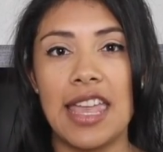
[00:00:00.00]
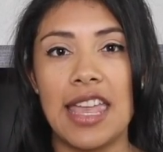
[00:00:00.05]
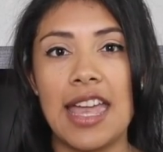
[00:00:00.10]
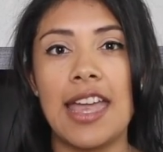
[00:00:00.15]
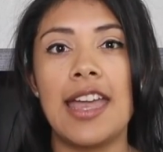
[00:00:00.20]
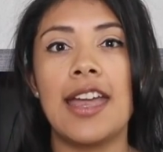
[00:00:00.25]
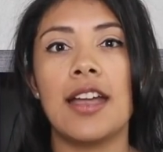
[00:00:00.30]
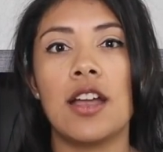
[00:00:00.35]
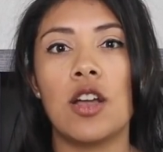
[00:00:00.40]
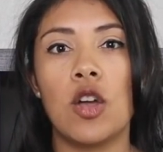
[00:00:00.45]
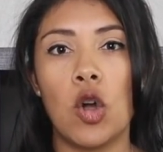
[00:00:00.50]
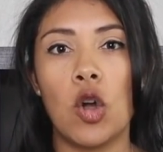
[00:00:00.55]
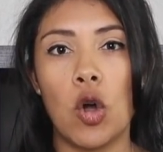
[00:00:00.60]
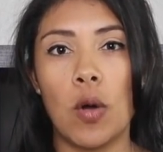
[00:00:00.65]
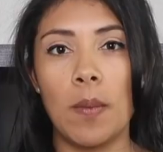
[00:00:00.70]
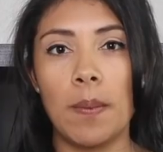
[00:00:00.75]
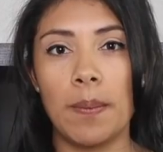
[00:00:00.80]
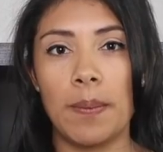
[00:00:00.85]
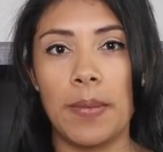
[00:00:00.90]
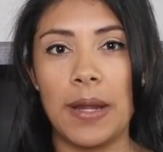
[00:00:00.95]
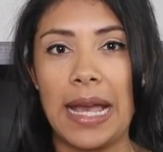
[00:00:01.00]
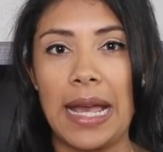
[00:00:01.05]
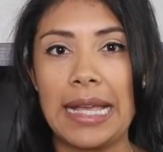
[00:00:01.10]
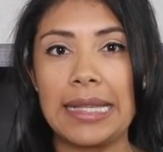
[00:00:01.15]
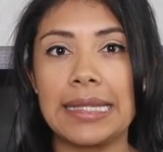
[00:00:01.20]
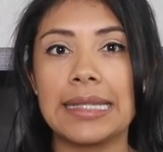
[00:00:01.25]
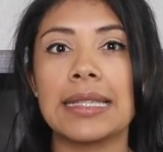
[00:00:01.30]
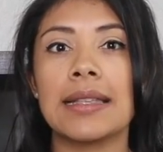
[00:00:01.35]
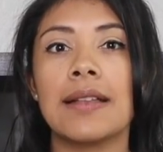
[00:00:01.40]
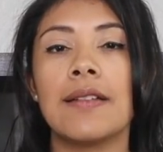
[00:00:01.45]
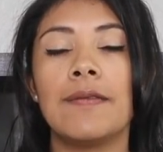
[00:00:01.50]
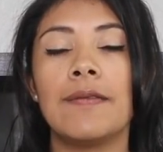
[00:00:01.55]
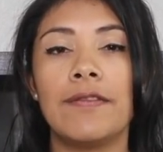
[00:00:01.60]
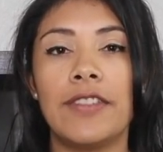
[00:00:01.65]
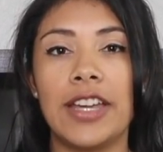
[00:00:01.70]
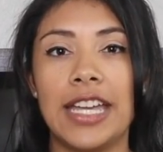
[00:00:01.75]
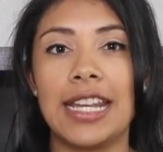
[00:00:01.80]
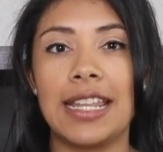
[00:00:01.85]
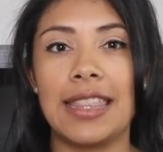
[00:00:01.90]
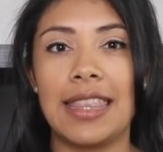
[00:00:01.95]
de compras,
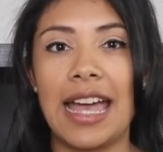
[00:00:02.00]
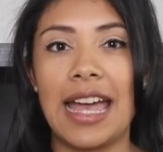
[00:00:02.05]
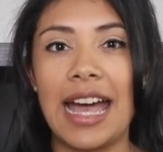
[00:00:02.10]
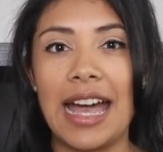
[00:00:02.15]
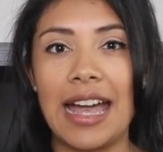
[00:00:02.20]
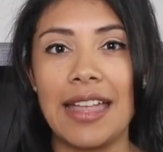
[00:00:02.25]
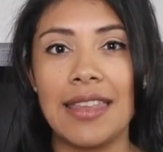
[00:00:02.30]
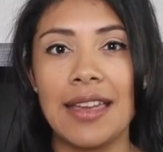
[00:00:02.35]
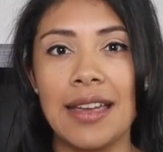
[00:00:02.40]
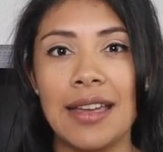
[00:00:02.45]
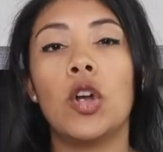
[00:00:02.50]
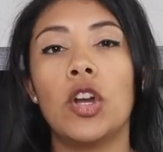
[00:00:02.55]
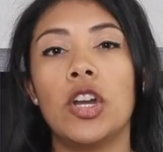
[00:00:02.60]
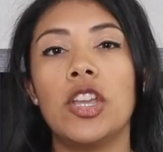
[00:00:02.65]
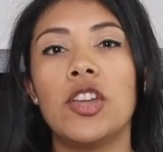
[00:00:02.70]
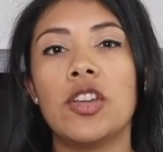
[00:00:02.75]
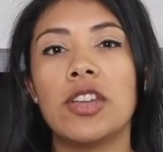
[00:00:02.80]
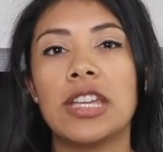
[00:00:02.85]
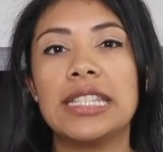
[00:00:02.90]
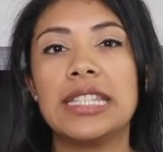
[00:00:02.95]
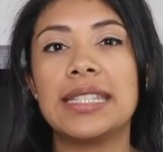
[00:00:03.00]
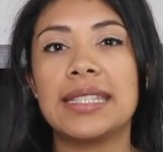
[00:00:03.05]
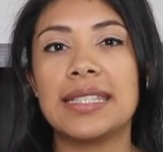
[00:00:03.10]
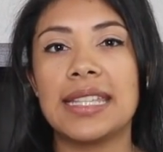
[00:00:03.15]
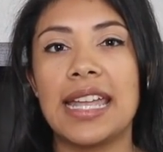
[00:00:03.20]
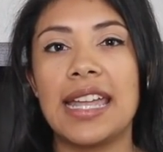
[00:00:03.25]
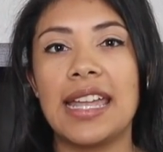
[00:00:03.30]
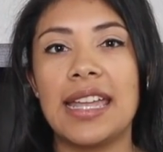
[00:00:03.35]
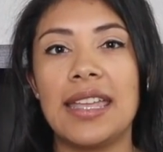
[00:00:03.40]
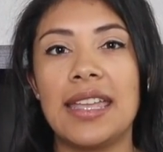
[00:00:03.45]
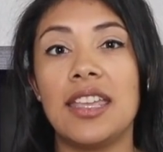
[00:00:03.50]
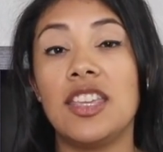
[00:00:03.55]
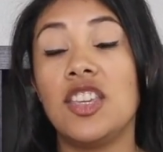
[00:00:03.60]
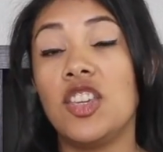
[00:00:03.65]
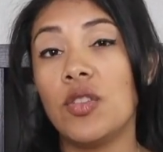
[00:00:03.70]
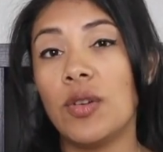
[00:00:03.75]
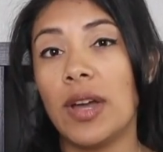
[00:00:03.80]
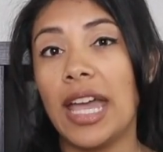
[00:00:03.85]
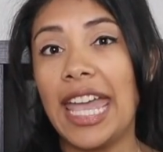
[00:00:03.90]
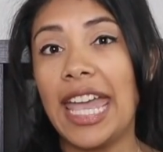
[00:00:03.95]
¿verdad? Or you could say
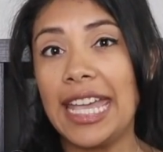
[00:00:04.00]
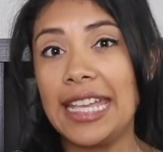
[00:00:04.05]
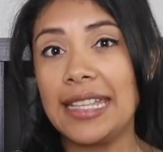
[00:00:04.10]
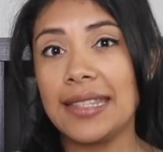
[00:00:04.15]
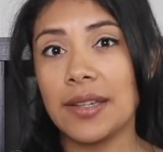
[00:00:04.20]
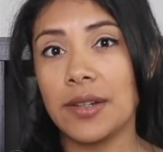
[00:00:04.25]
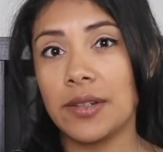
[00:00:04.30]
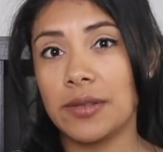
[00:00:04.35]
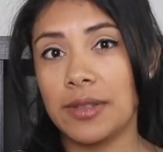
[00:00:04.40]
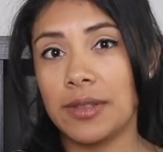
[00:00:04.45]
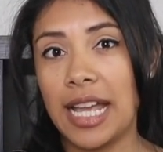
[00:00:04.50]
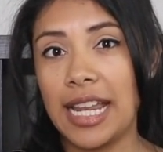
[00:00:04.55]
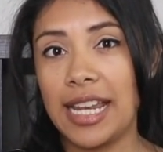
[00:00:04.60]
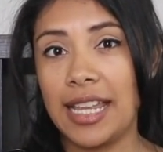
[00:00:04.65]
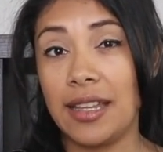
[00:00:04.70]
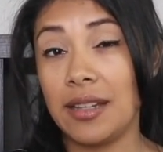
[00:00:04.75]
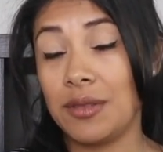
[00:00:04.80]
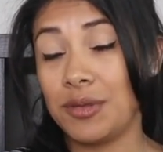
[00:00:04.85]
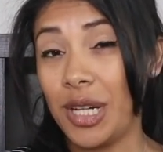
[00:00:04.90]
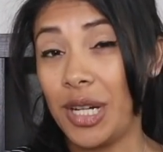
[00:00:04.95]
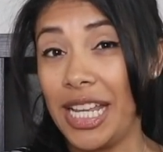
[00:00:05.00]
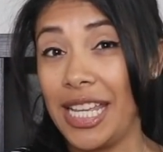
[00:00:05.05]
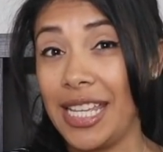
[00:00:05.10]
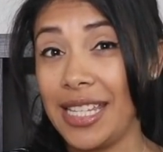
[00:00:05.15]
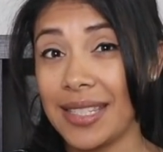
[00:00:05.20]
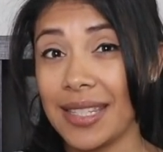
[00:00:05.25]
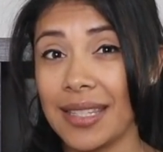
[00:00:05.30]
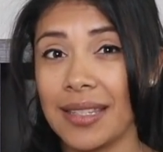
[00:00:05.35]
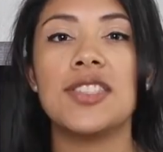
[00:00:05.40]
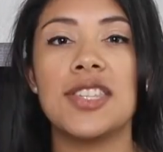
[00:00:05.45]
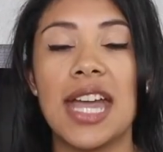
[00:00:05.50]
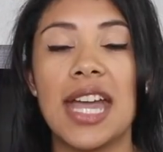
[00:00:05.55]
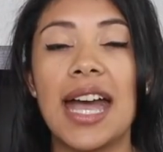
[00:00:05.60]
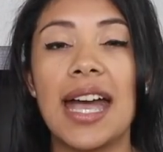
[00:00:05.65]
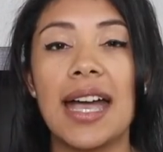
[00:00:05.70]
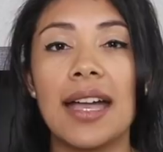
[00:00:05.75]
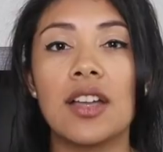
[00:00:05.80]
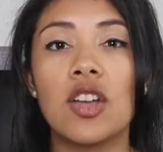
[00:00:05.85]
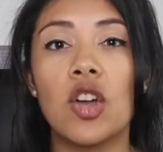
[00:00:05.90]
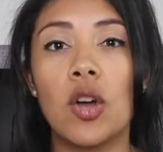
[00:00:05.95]
you ate already, right?
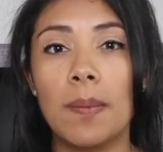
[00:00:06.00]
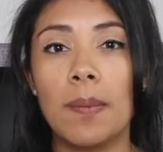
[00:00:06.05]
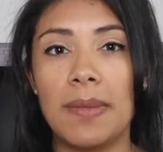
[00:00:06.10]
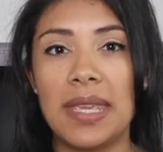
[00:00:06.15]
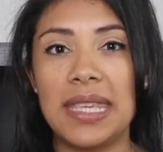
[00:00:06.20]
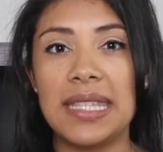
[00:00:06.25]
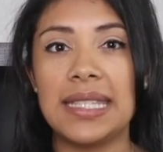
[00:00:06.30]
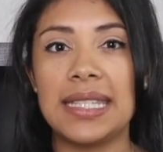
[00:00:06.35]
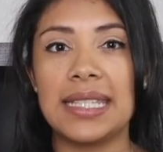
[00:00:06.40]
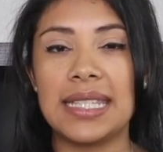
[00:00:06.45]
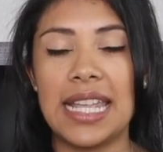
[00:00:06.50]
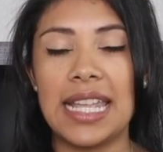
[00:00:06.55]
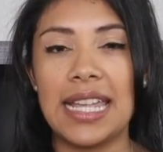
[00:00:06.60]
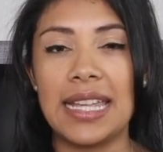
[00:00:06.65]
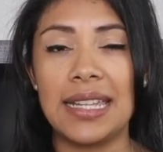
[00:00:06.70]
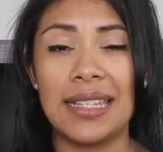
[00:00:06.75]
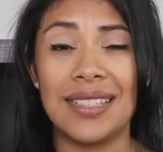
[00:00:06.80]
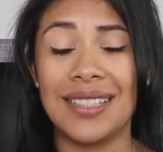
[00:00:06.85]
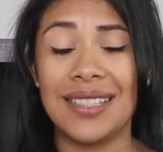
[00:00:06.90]
Ya comiste,